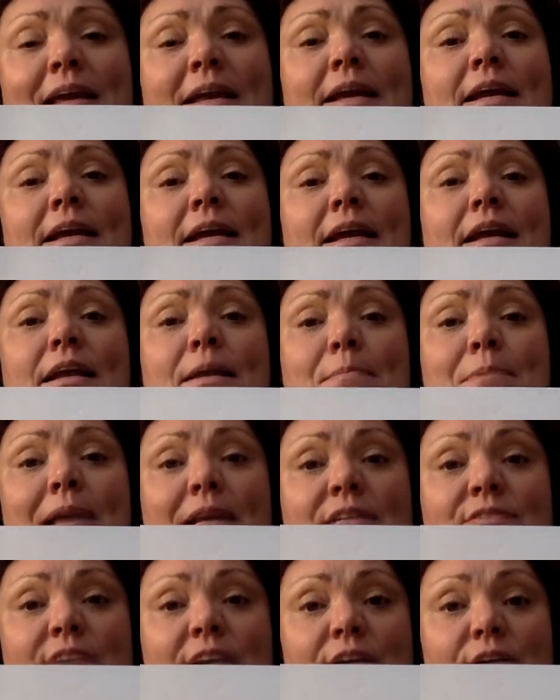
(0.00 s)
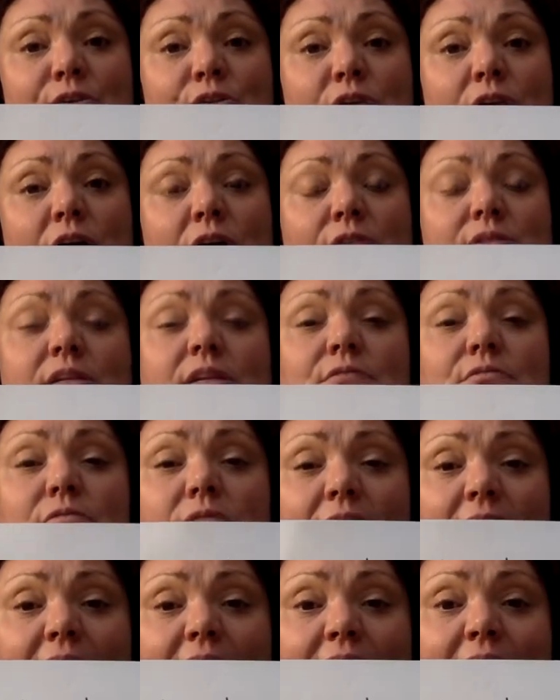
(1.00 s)
it in a place value chart, it
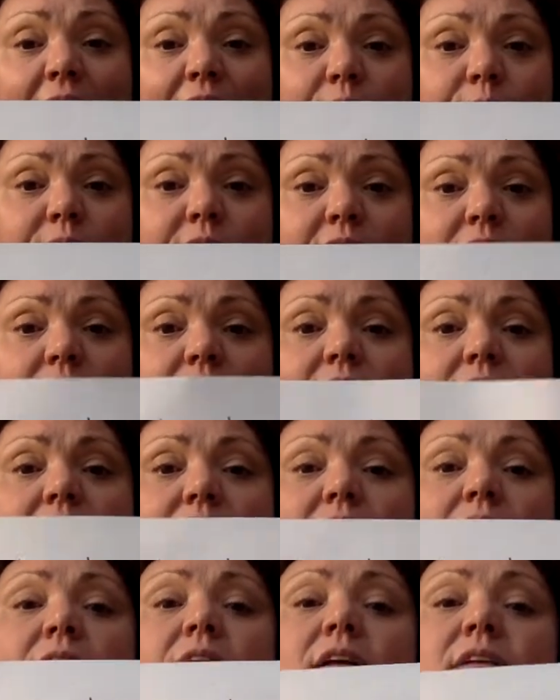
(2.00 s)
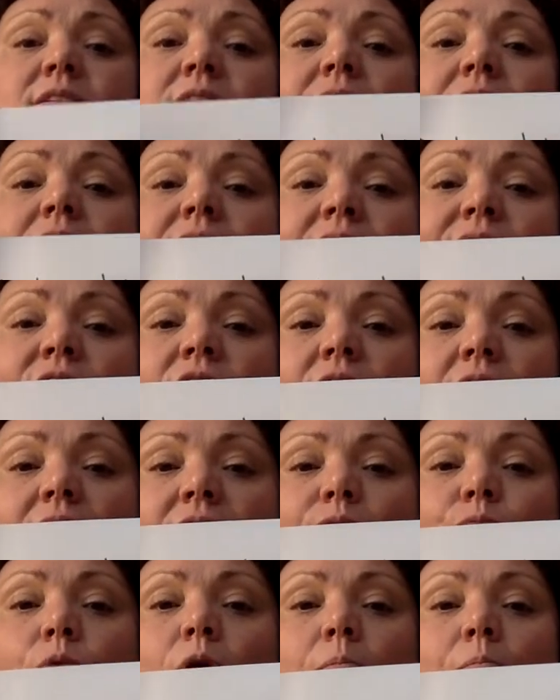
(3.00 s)
really helps the understanding. So let's have a look at
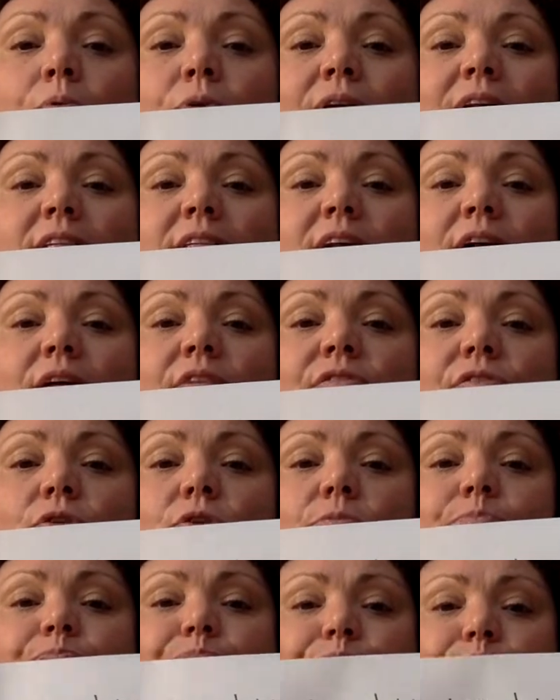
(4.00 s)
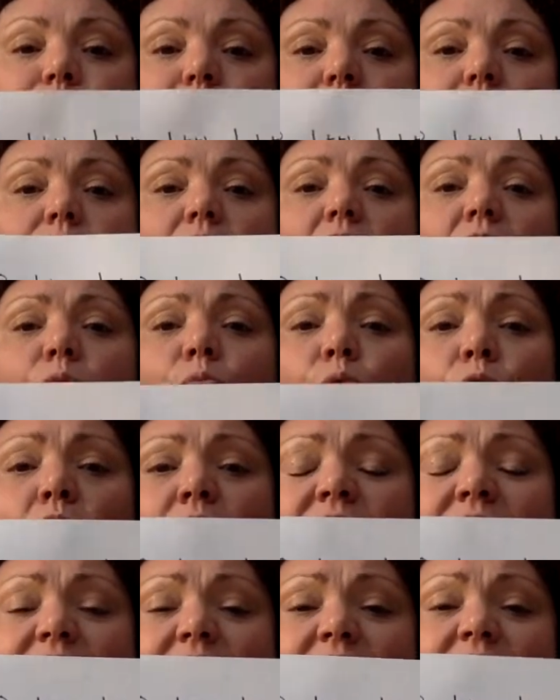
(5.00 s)
this 1.04.
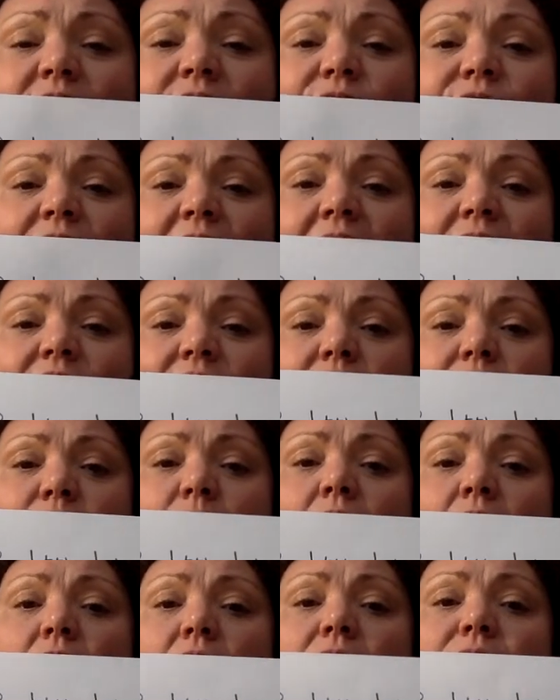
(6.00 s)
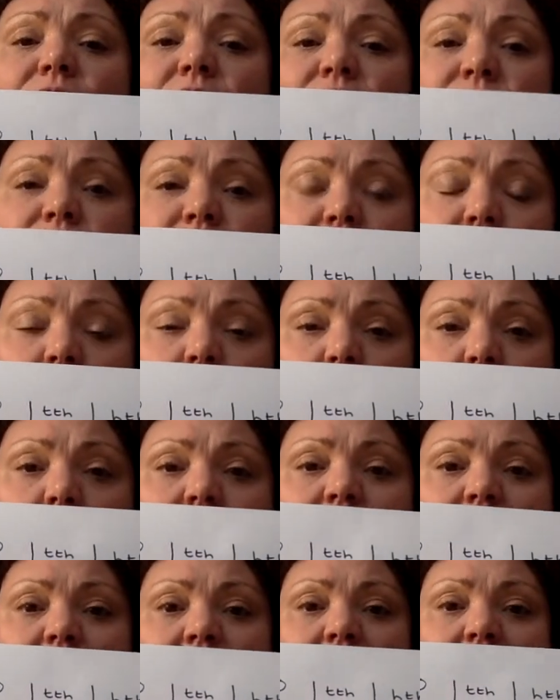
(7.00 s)
What is the value of the
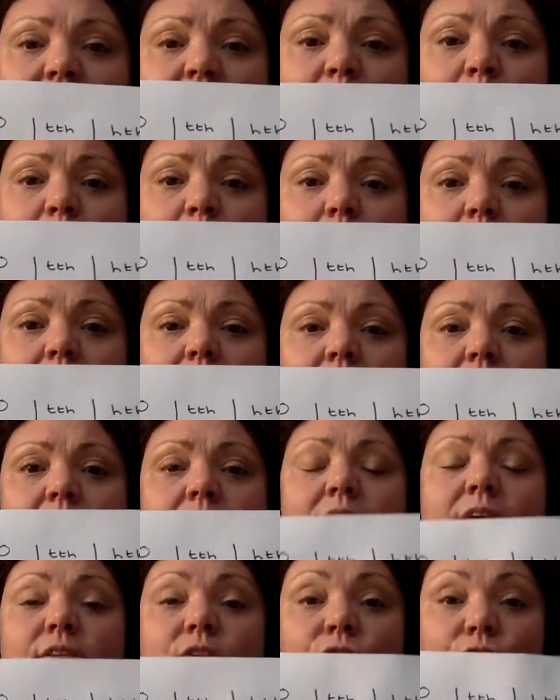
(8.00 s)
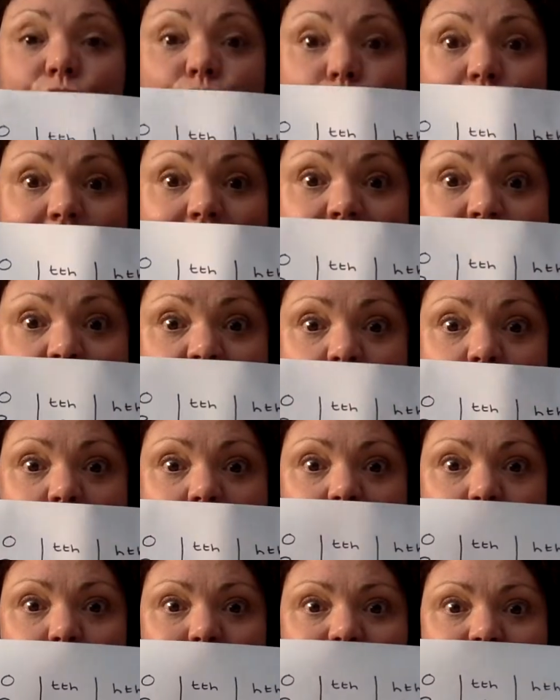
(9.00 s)
4 in that number? Straight
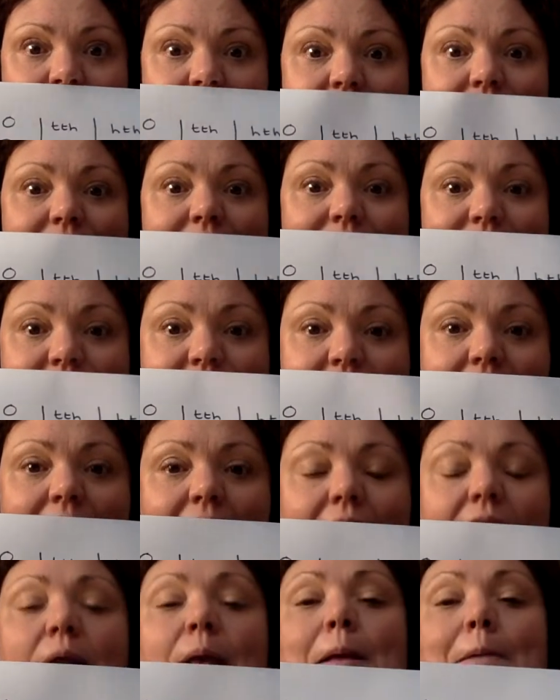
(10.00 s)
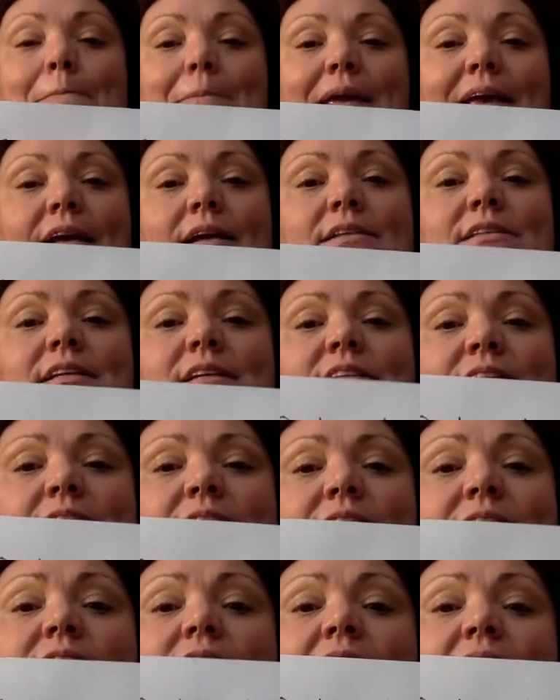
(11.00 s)
away we can see, because it
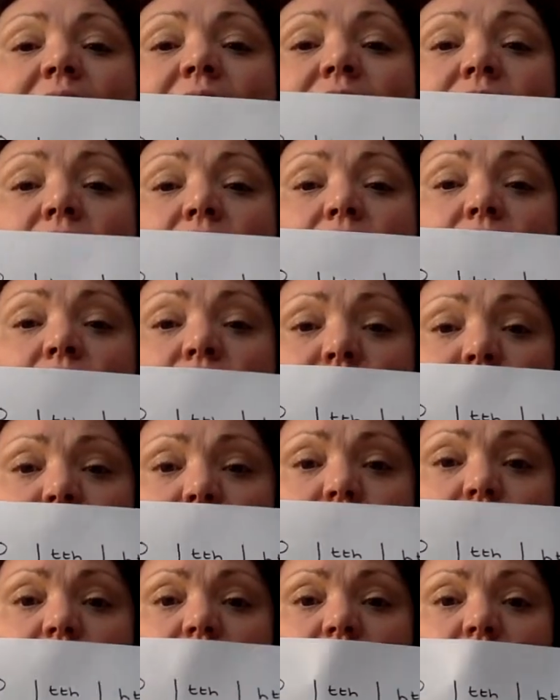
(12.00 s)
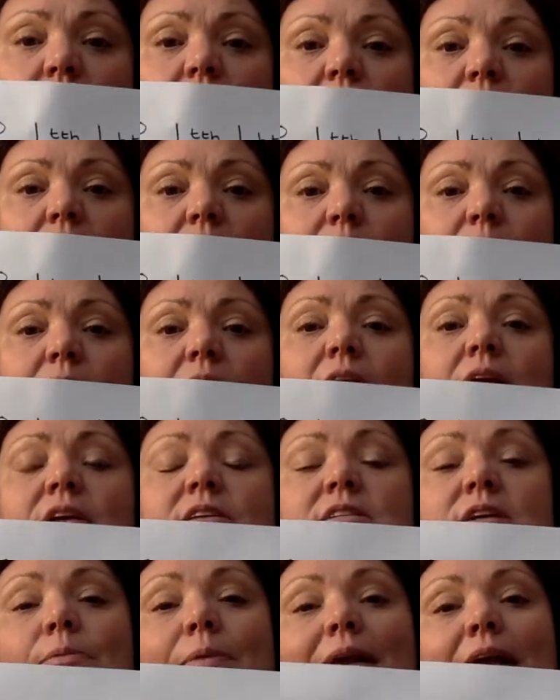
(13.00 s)
is in the hundredths column.
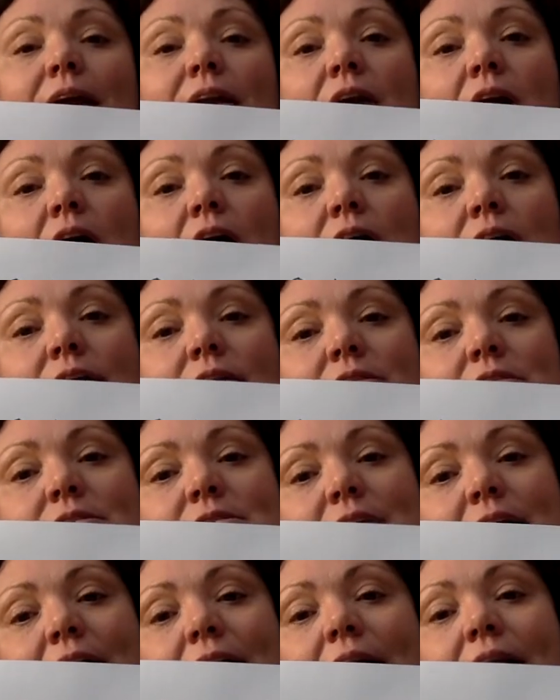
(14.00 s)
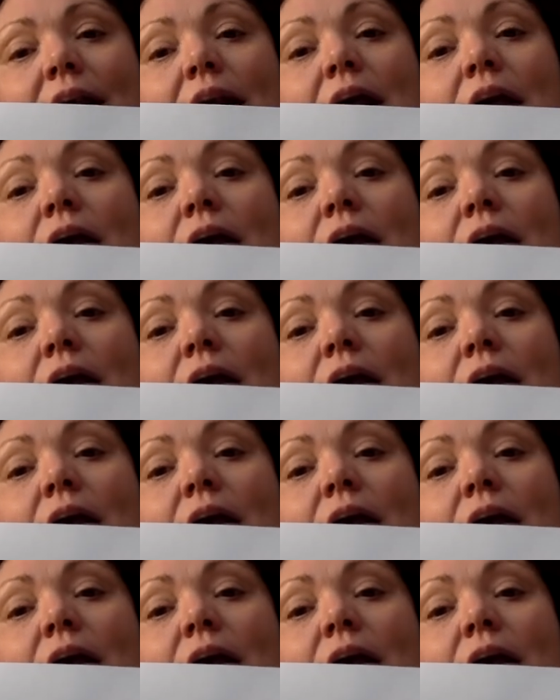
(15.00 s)
So we can either say